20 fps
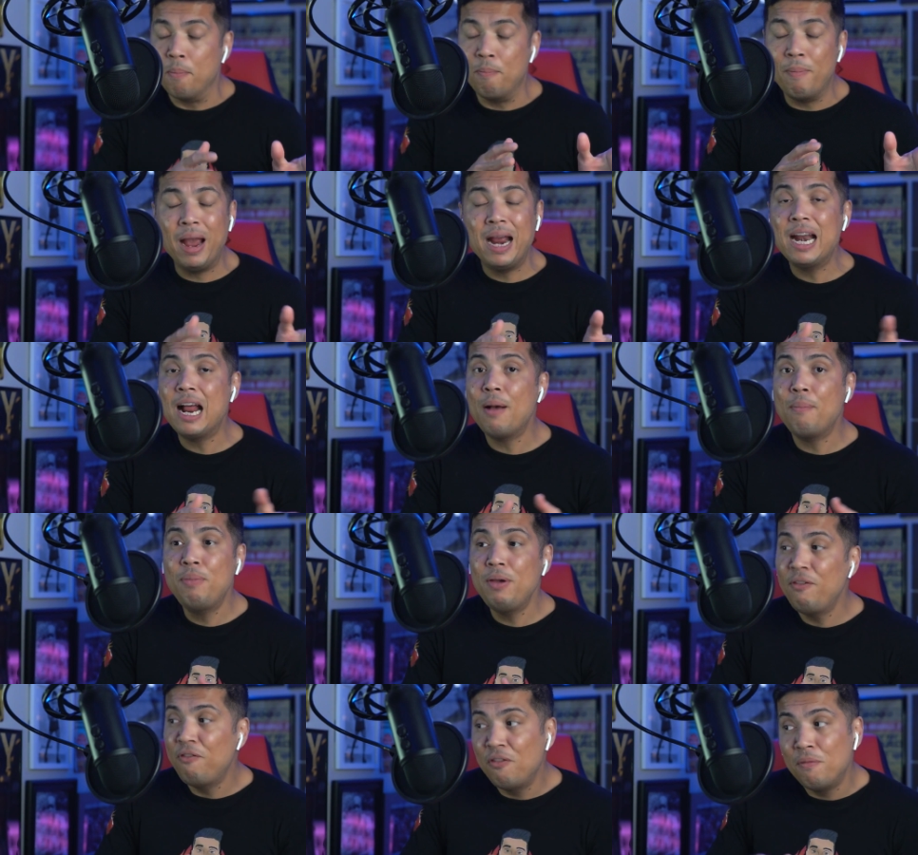may
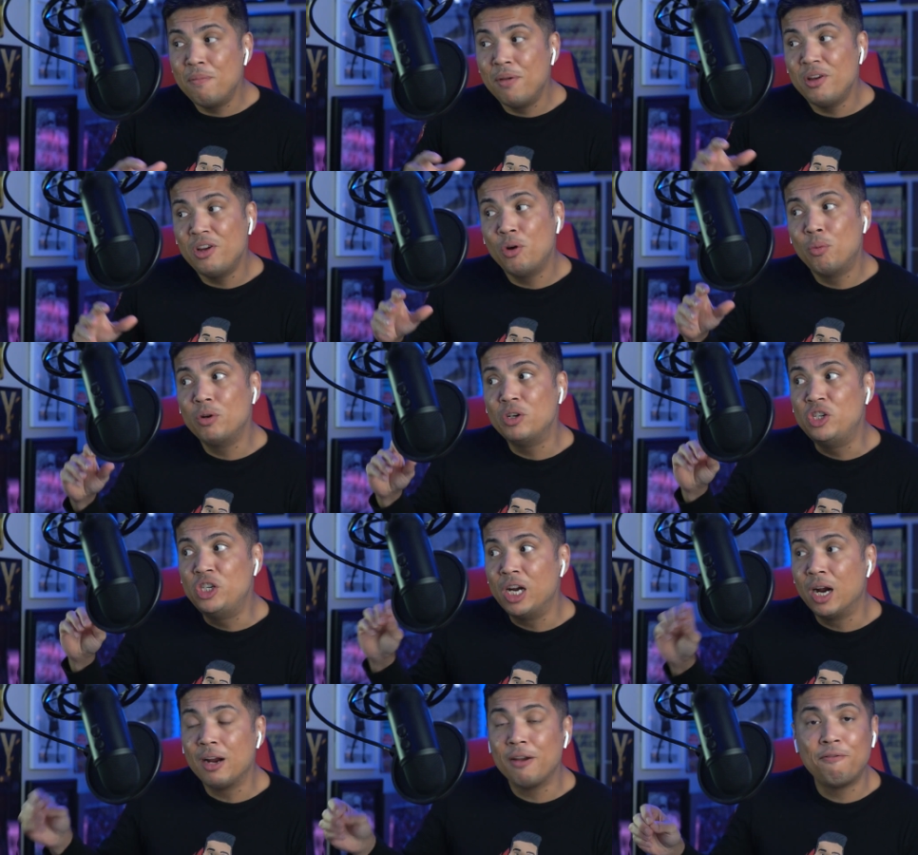not be familiar with
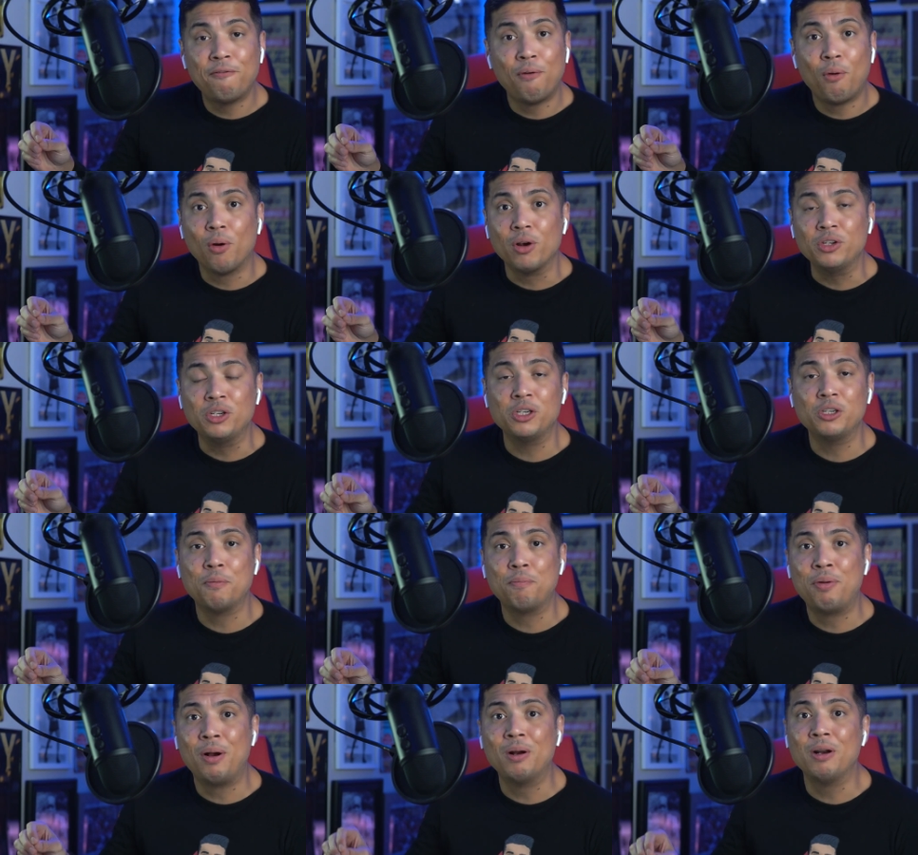Jerry Forrest,
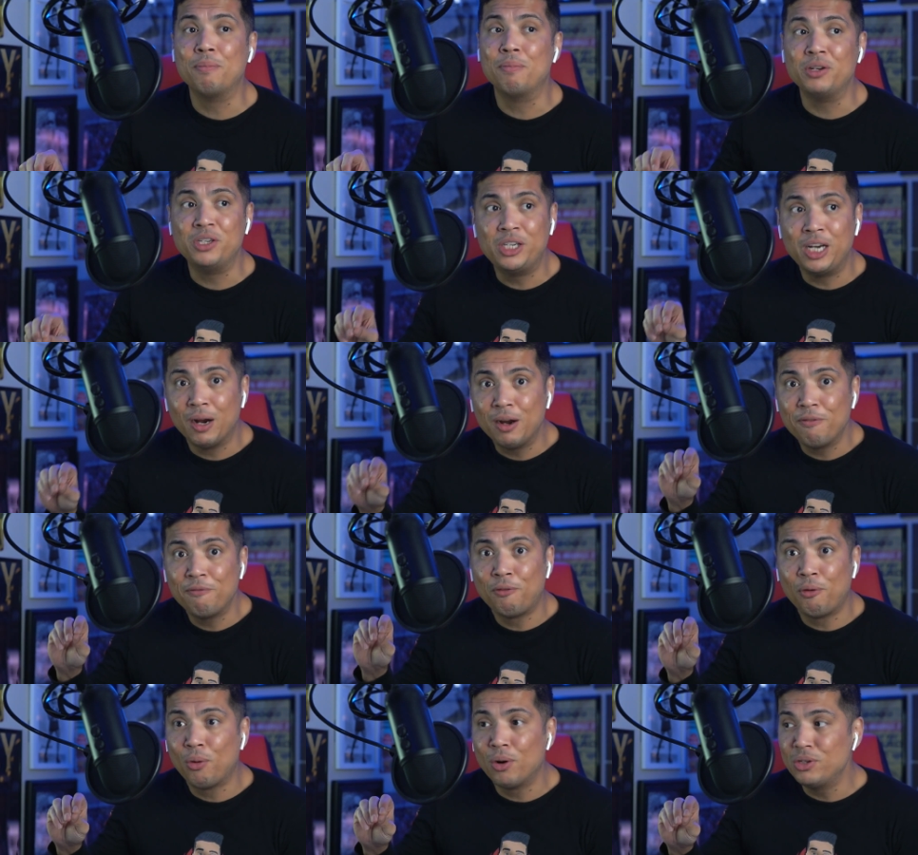his opponent, but
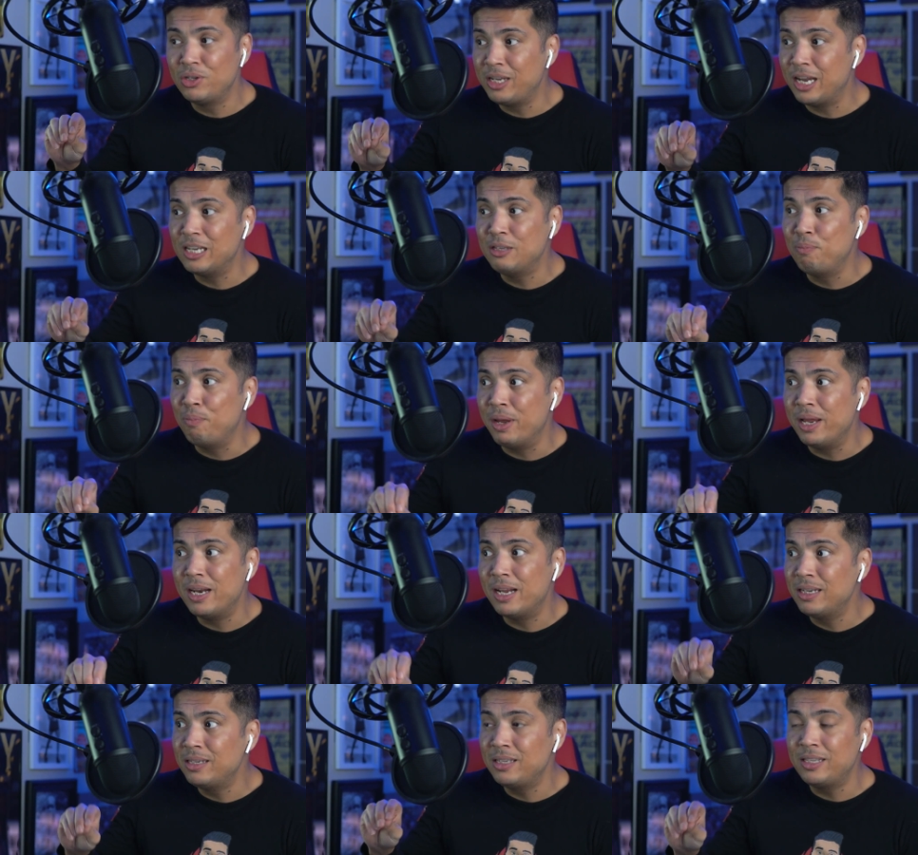Jerry Forrest has
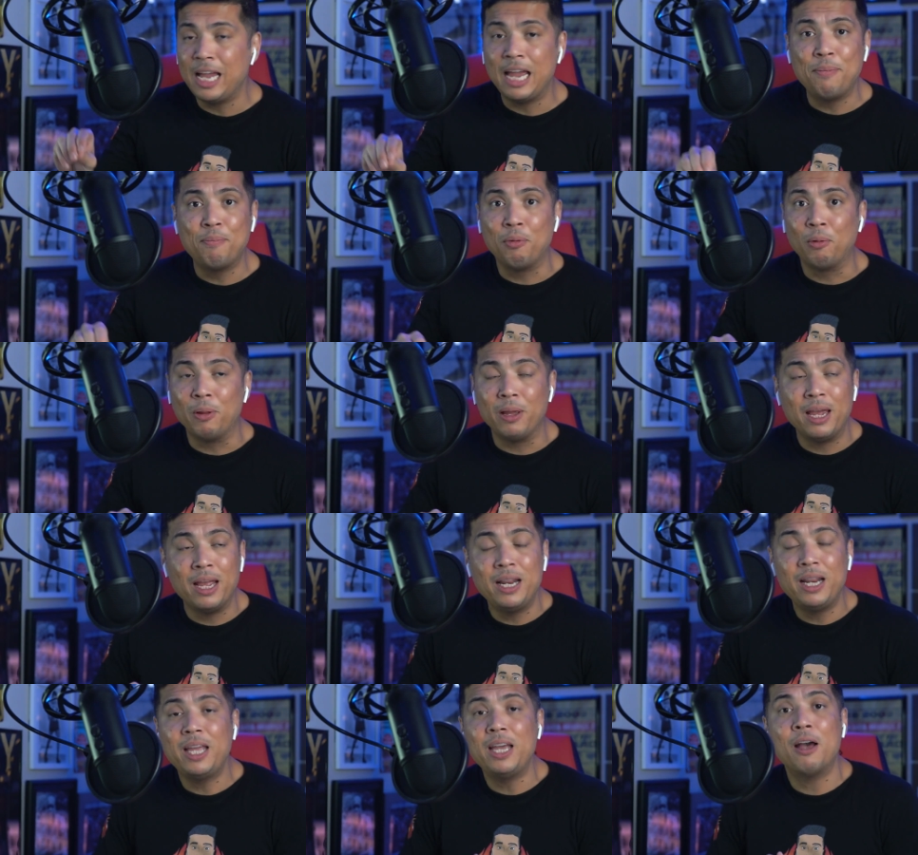been a staple
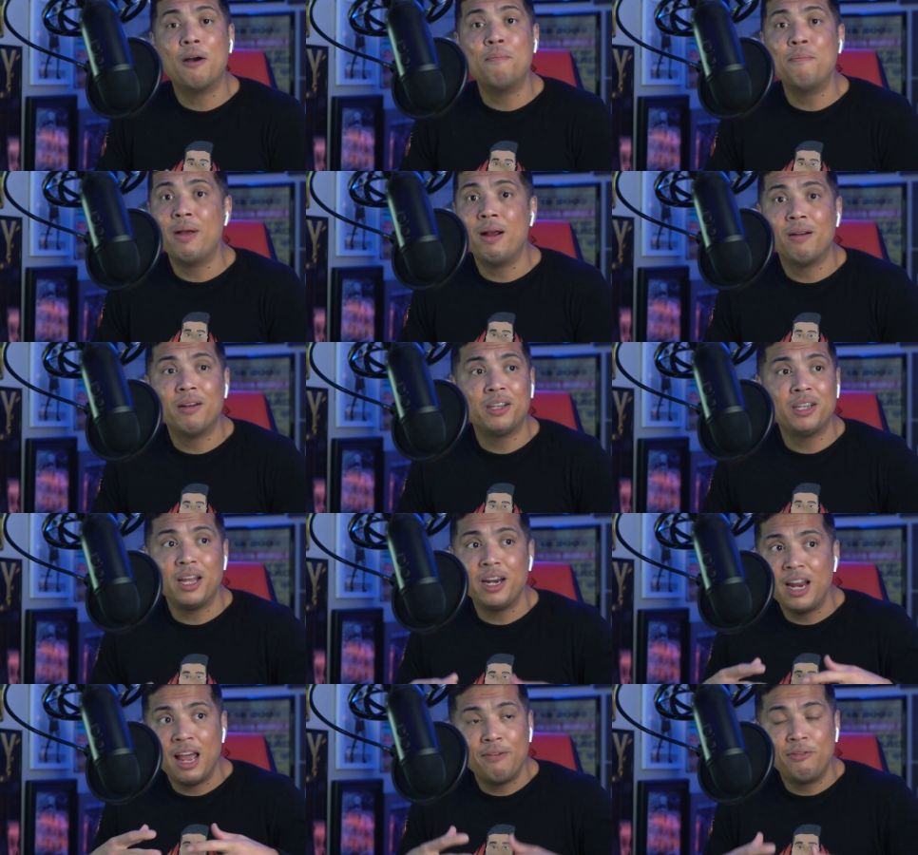in the
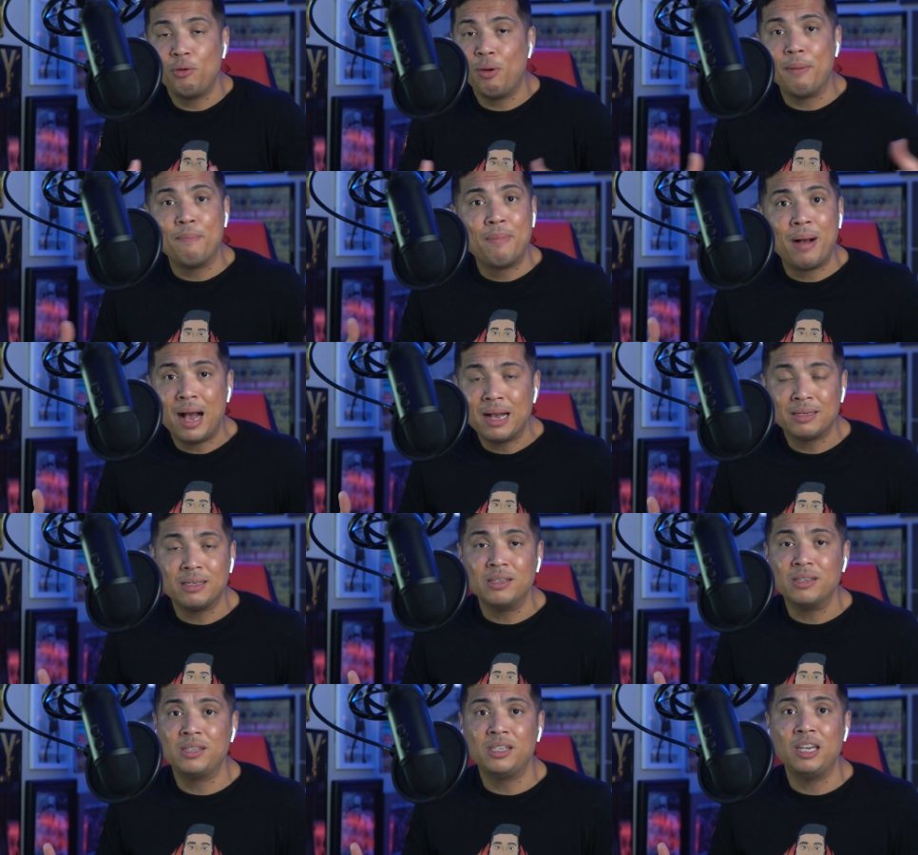American heavyweight
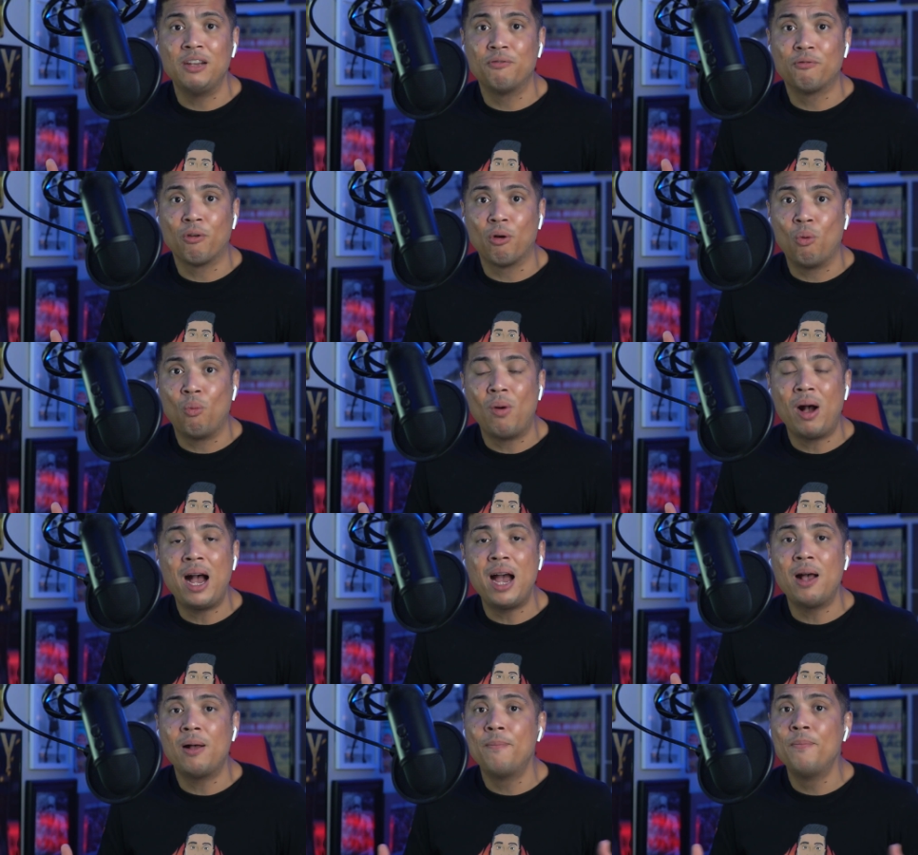boxing scene for a
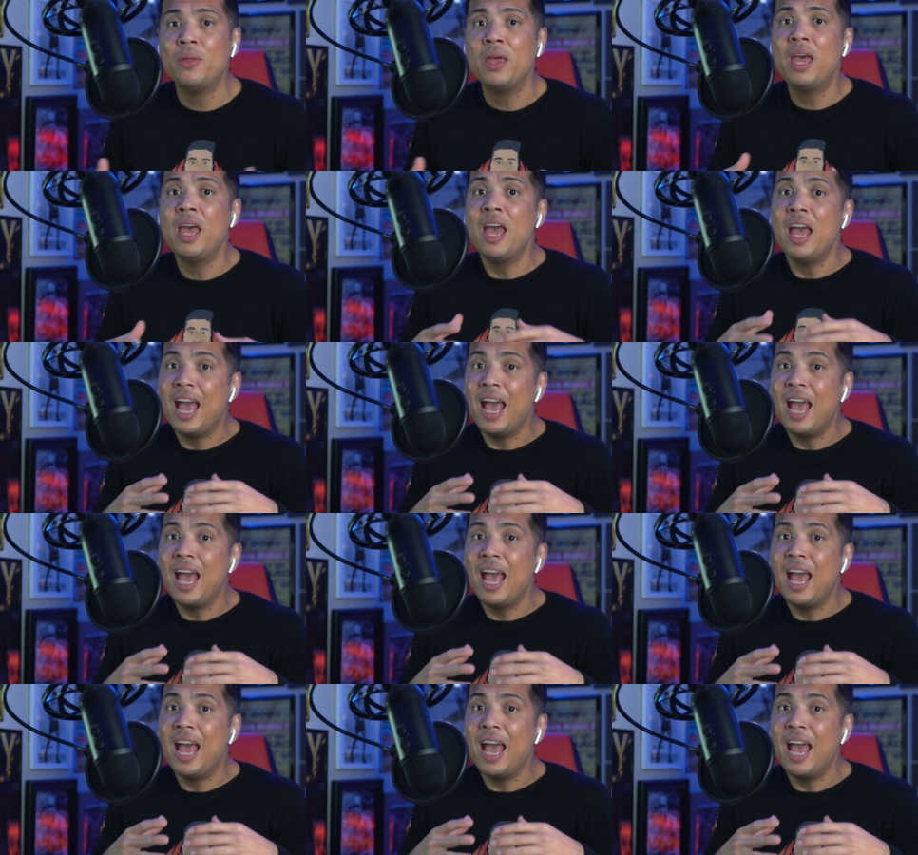while.